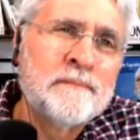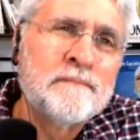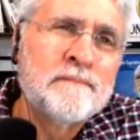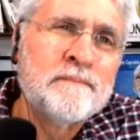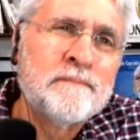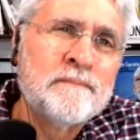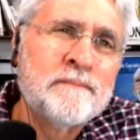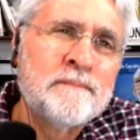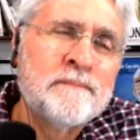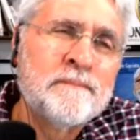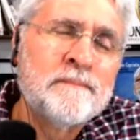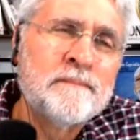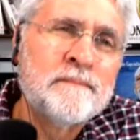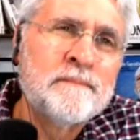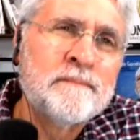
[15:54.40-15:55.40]

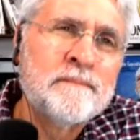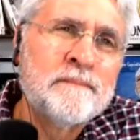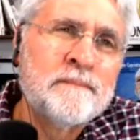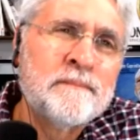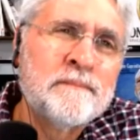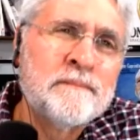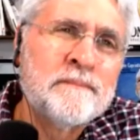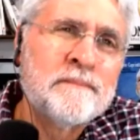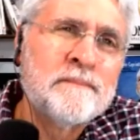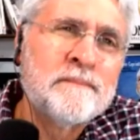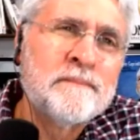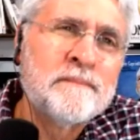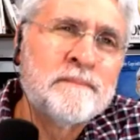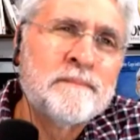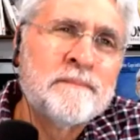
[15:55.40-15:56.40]

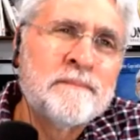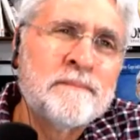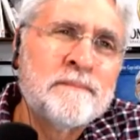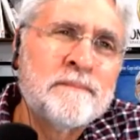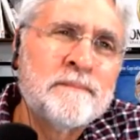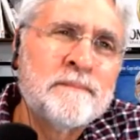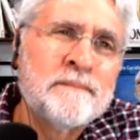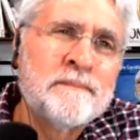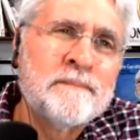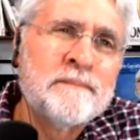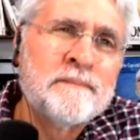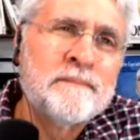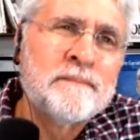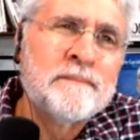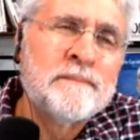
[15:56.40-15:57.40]

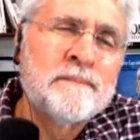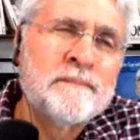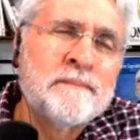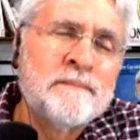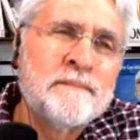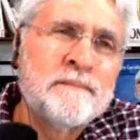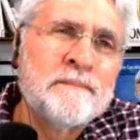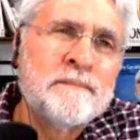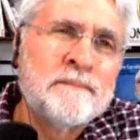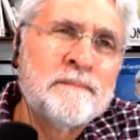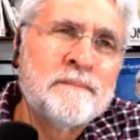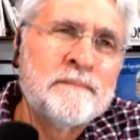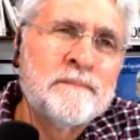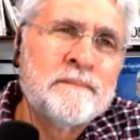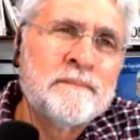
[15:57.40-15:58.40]

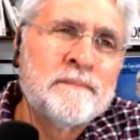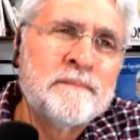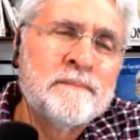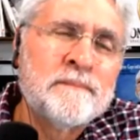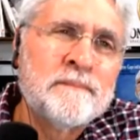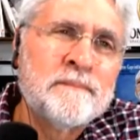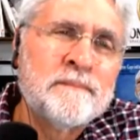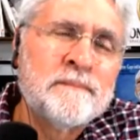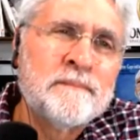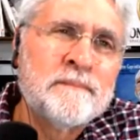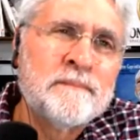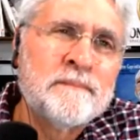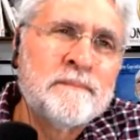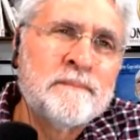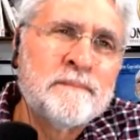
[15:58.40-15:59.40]

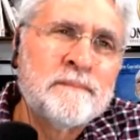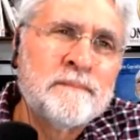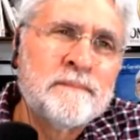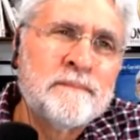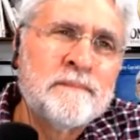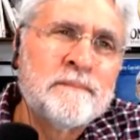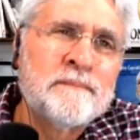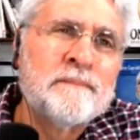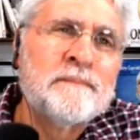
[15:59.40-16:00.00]
The person shown says nothing.